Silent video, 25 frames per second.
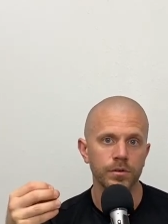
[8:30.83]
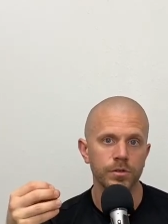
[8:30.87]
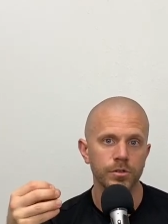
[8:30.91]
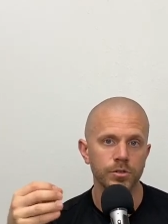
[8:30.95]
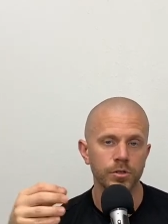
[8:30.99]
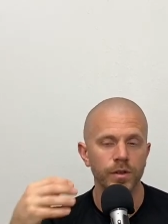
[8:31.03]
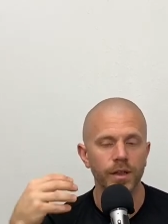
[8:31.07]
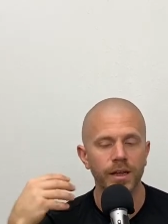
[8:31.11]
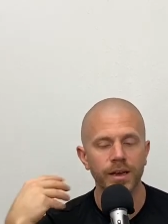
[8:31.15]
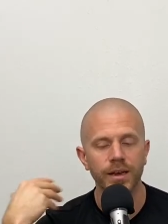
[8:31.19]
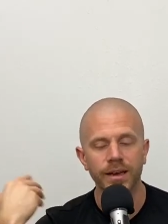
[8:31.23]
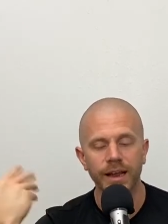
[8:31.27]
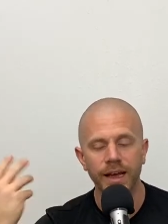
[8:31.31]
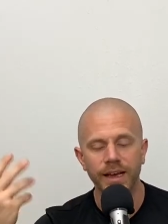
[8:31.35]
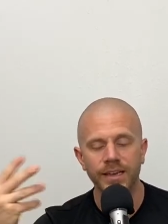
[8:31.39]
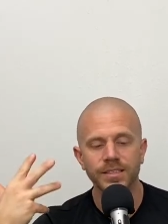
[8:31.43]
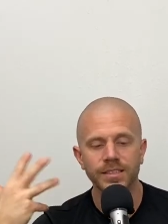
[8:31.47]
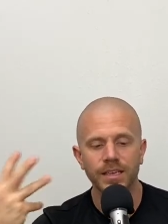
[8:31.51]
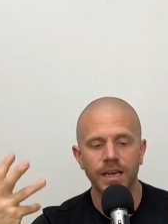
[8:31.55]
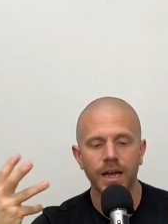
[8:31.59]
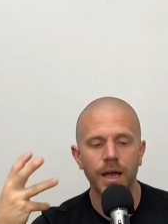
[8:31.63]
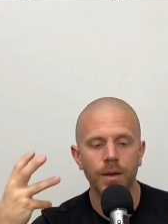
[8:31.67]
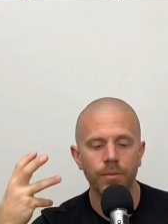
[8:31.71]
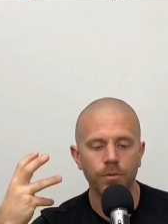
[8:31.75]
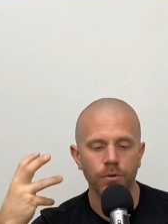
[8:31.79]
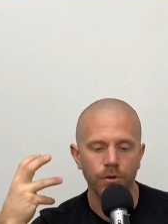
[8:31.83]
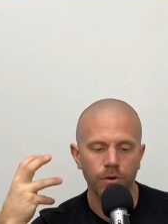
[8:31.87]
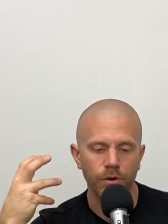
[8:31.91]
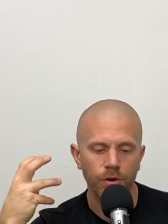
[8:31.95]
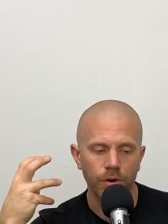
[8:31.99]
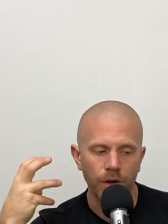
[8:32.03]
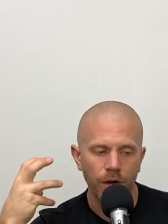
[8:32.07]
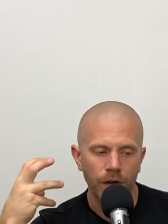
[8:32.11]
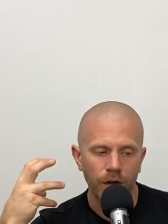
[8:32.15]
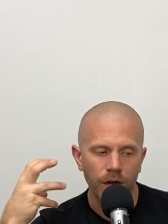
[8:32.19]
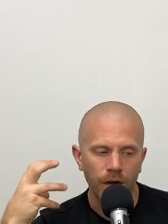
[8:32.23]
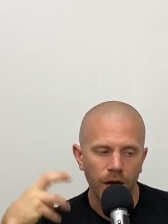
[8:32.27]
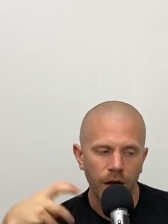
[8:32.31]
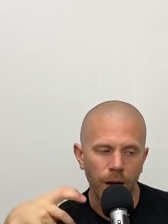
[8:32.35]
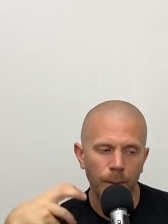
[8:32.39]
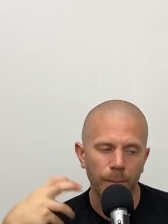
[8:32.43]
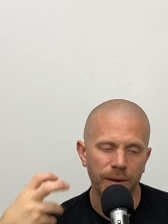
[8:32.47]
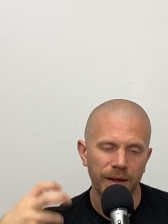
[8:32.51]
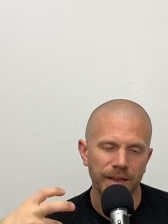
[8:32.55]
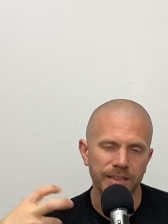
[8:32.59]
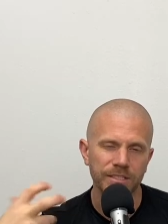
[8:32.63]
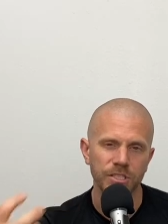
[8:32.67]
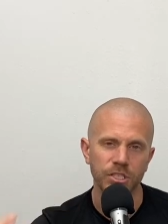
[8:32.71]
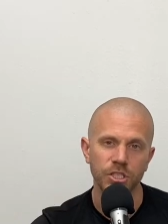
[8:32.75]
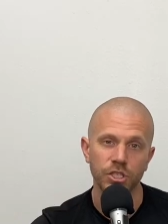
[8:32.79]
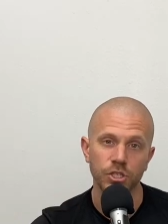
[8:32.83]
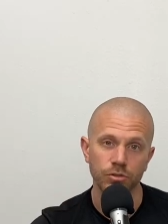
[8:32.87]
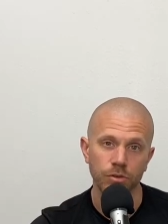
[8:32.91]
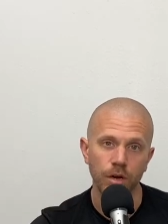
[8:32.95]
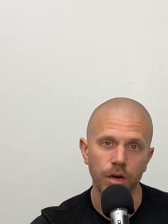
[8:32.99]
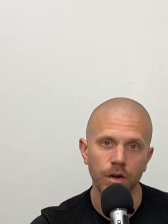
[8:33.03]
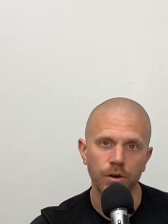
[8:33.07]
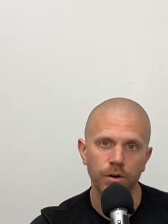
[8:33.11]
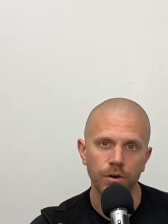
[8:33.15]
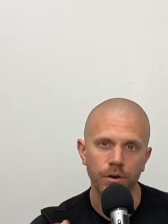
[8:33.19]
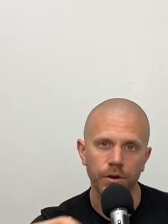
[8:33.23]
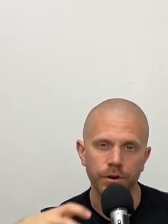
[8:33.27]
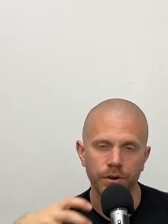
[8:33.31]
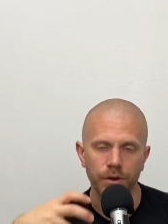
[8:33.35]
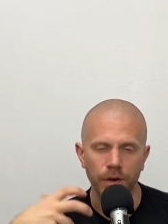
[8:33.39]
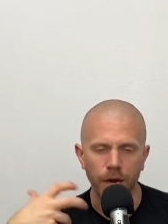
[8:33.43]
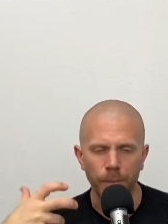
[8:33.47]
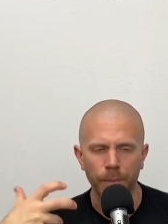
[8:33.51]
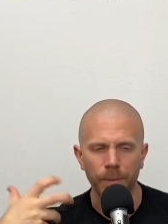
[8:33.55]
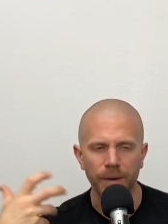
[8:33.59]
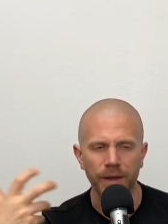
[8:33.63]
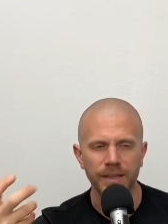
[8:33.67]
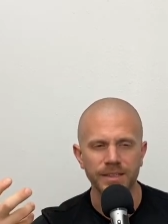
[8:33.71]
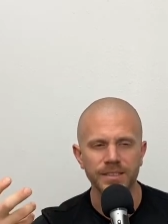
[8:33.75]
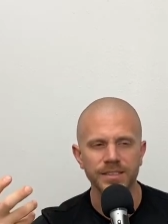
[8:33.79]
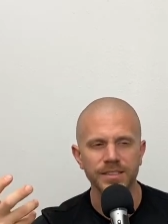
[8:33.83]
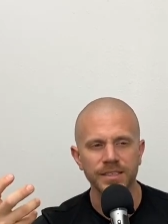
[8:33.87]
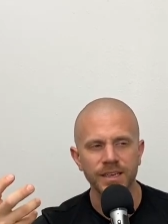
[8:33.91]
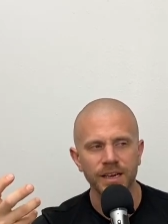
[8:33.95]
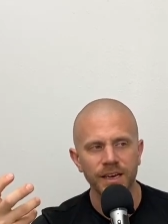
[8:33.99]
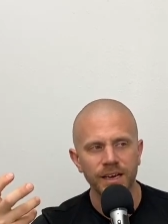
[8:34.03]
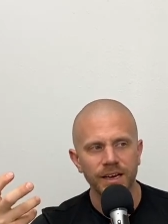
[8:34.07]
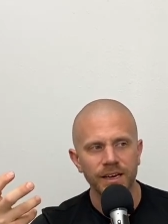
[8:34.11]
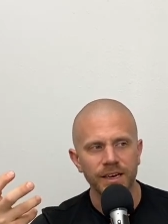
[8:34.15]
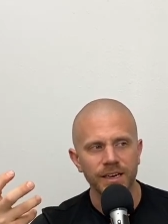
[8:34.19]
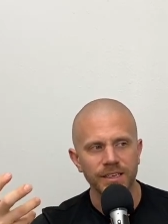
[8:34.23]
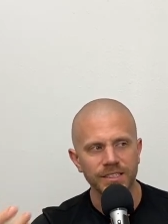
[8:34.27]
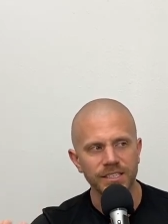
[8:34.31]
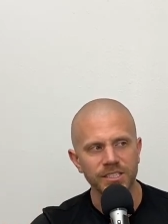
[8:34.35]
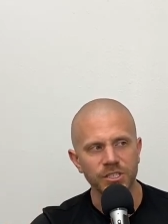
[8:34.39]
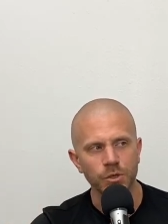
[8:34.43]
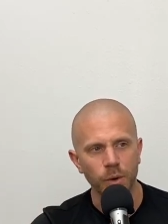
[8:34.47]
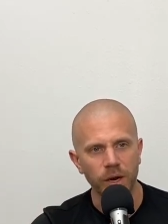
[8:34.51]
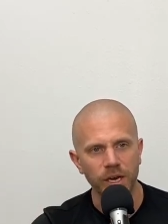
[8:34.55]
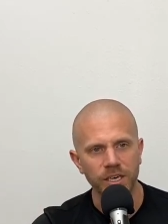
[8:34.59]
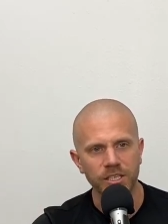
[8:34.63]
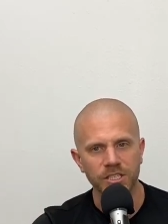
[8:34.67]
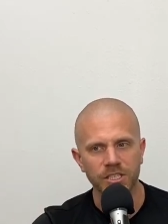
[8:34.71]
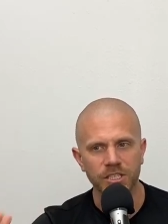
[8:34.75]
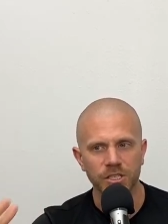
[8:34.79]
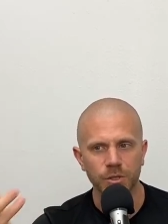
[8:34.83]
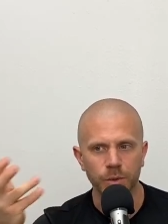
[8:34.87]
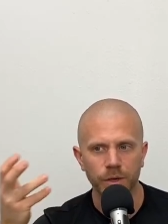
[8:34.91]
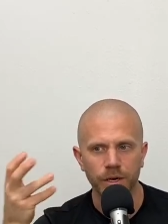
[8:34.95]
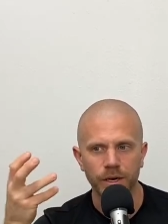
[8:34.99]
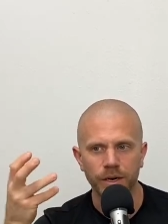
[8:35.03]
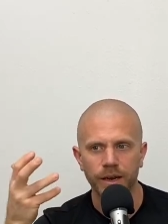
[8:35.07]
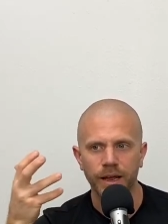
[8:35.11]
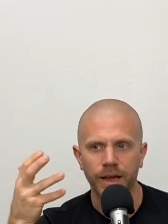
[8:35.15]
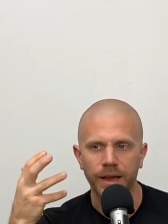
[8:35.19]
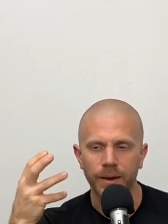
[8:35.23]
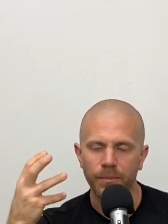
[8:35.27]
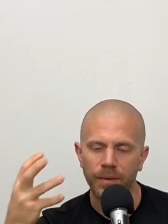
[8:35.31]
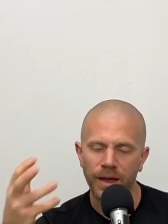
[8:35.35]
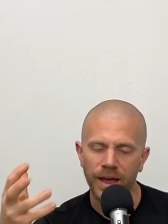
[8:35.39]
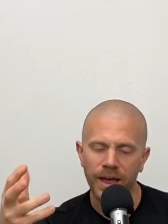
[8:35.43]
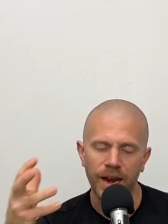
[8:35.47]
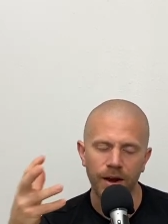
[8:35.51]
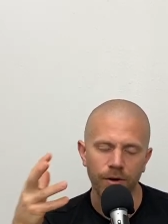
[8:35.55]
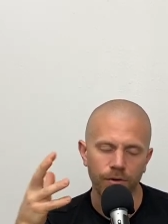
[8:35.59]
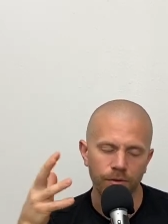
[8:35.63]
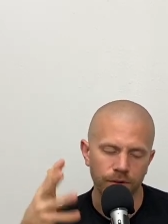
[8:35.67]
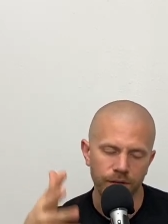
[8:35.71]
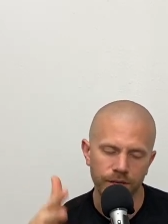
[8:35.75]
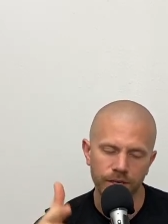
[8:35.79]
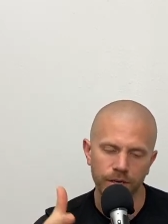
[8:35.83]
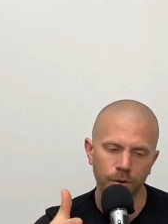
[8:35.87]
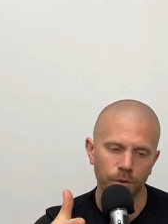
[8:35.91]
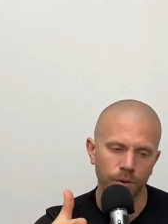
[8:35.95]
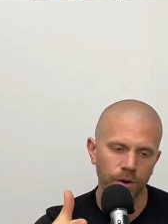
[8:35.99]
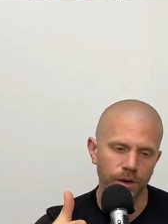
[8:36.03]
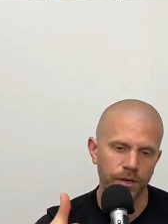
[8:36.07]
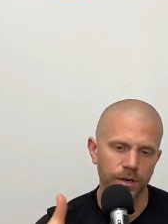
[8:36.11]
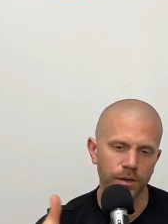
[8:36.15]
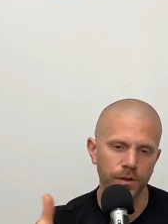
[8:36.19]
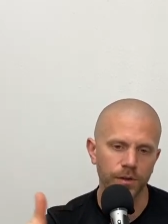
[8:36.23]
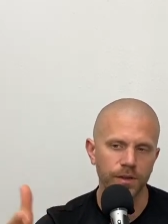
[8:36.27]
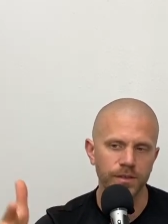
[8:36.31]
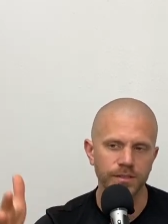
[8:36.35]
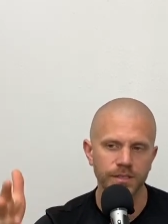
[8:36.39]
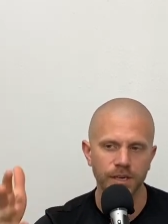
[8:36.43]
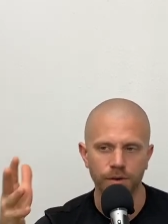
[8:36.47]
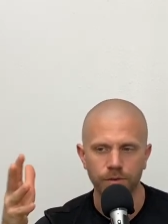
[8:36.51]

So that next time you're up against a struggle and you're up against a situation to where you're like, man, I really don't want to do this.